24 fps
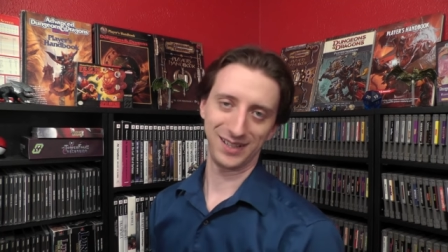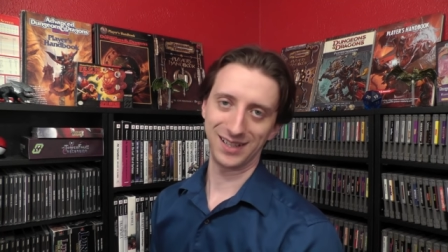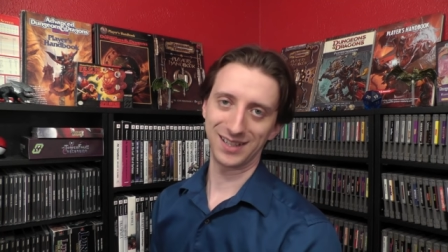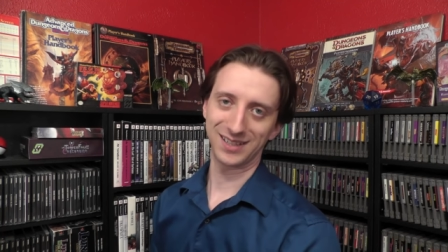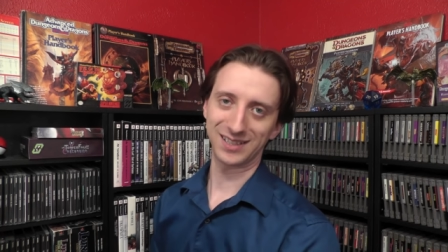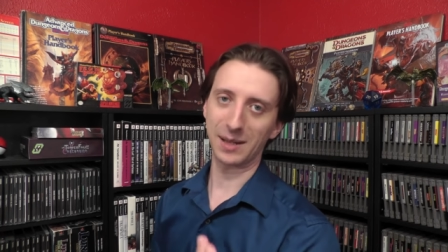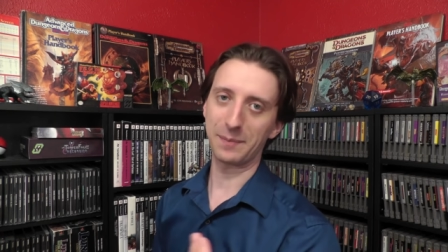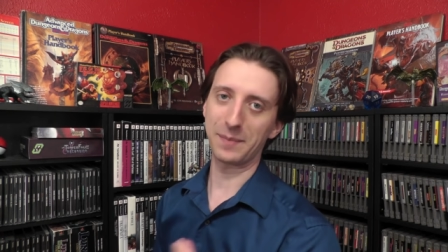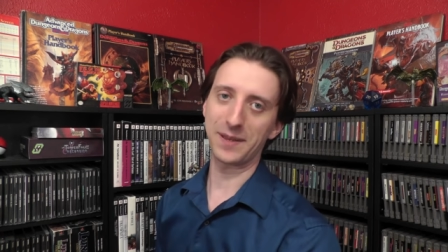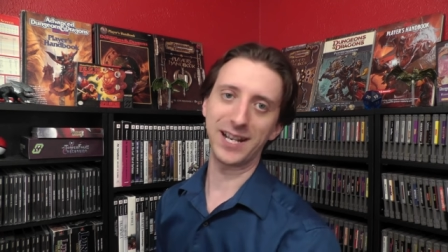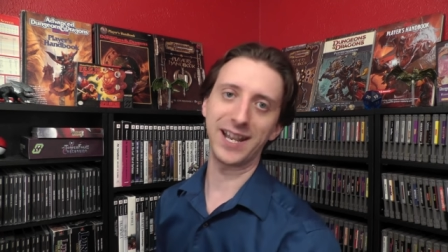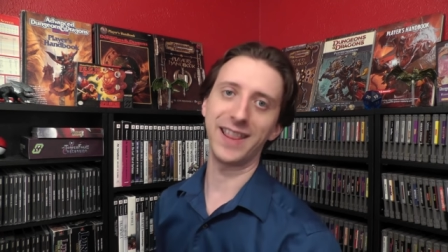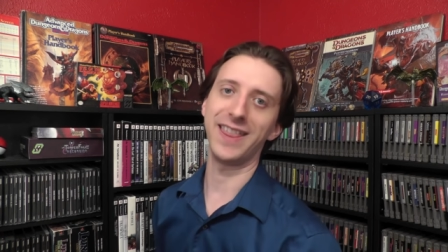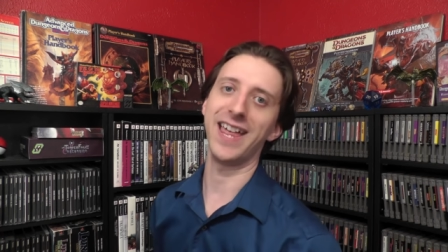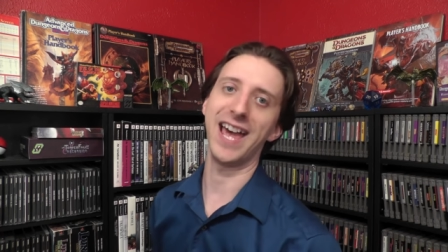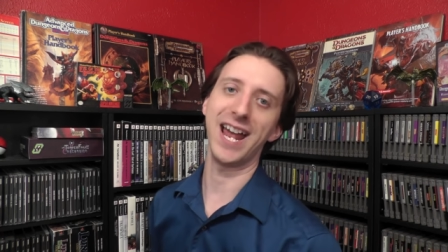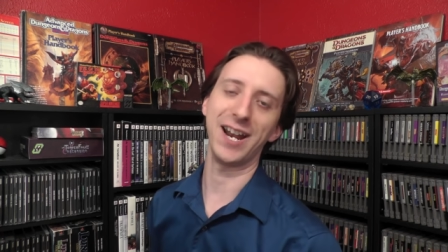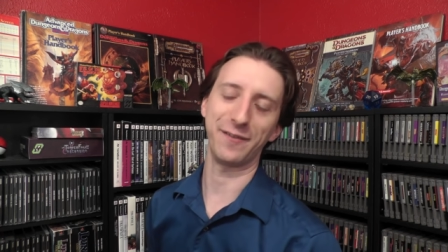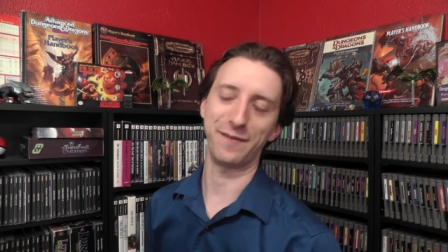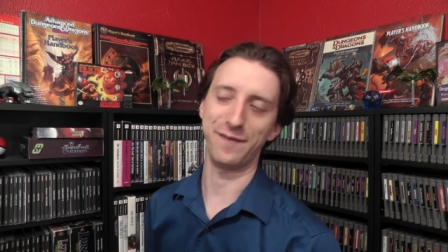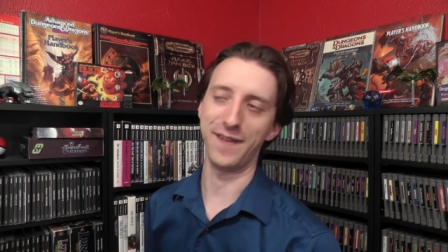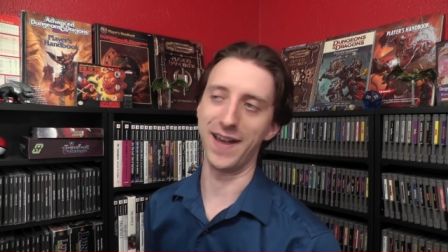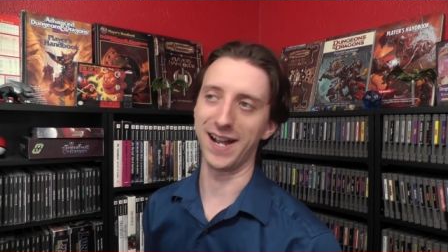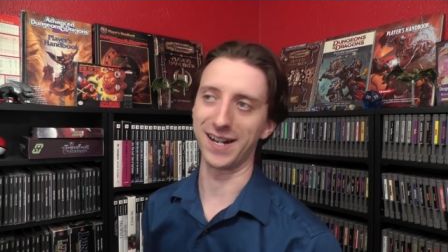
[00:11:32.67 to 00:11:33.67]
something to
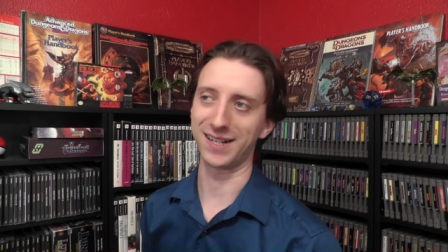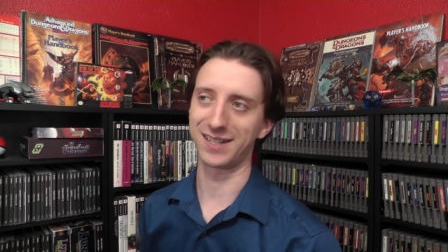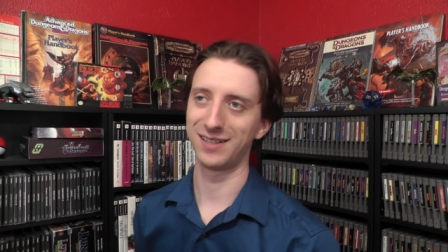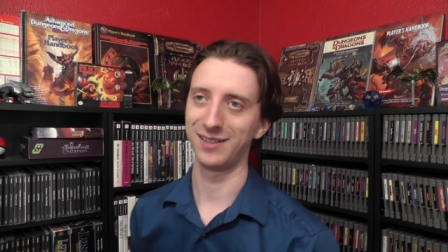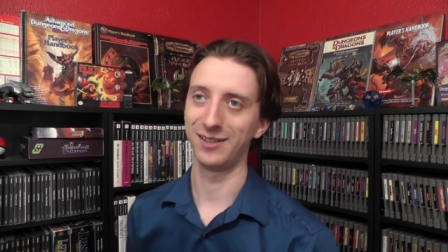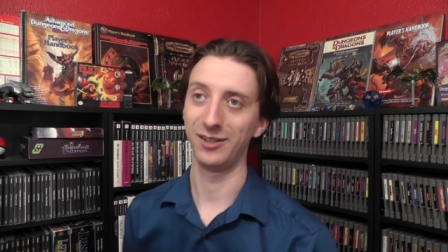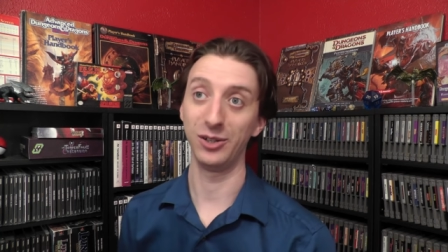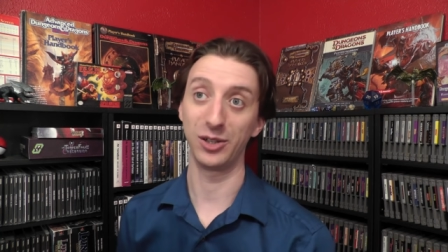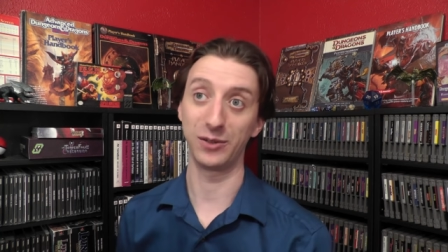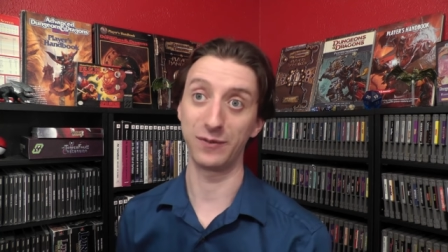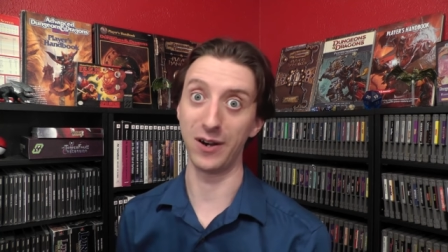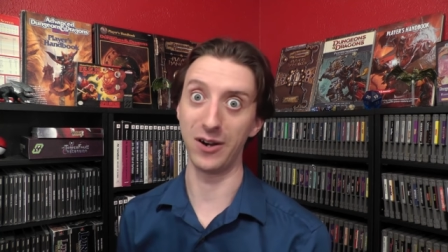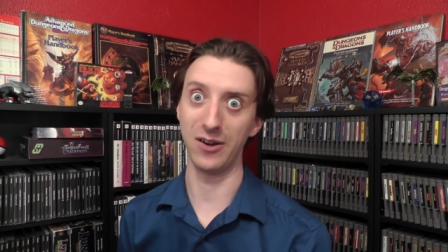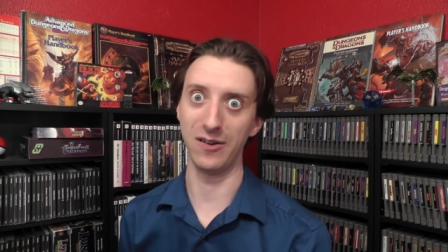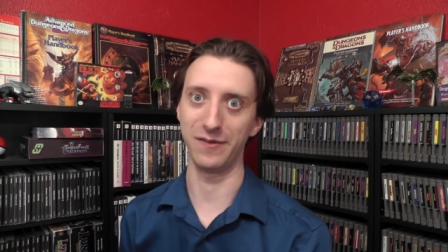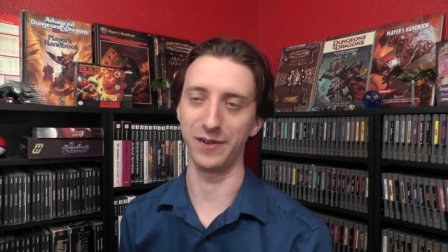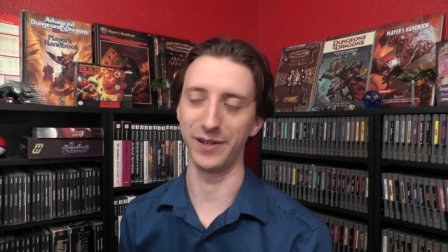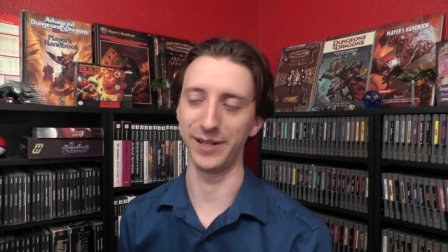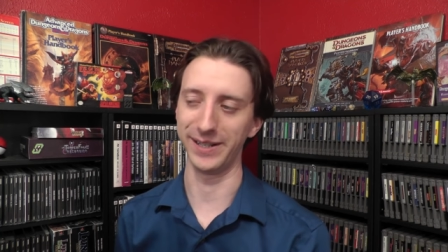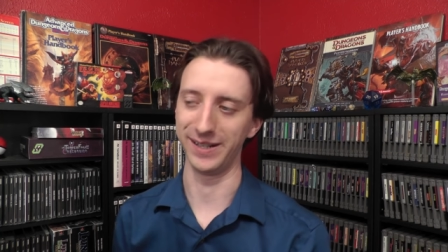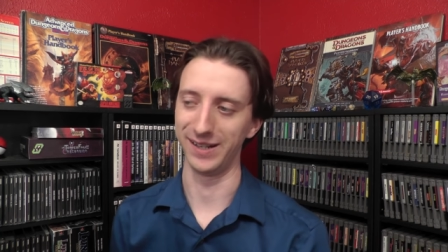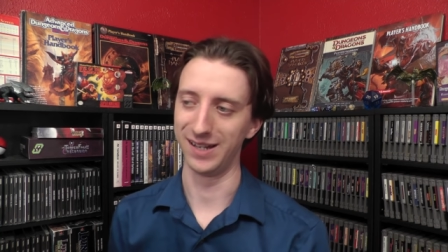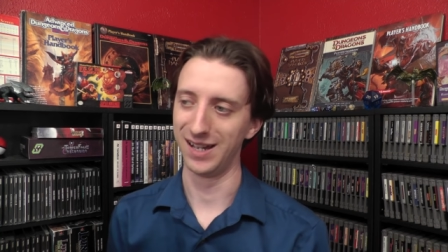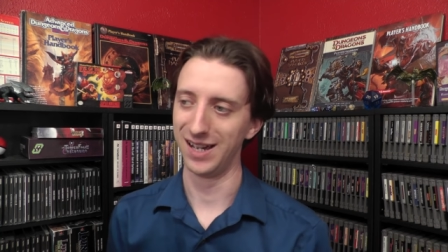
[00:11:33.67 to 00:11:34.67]
that effect. It was very
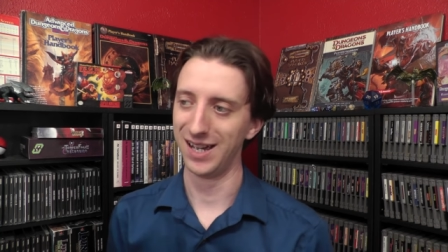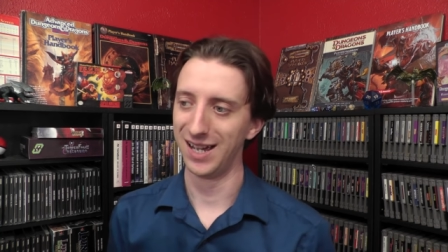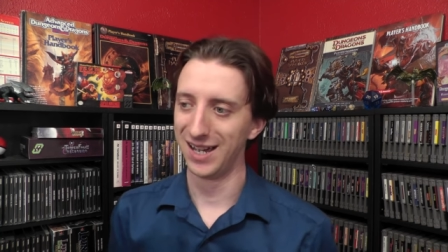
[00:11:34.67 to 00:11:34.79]
funny.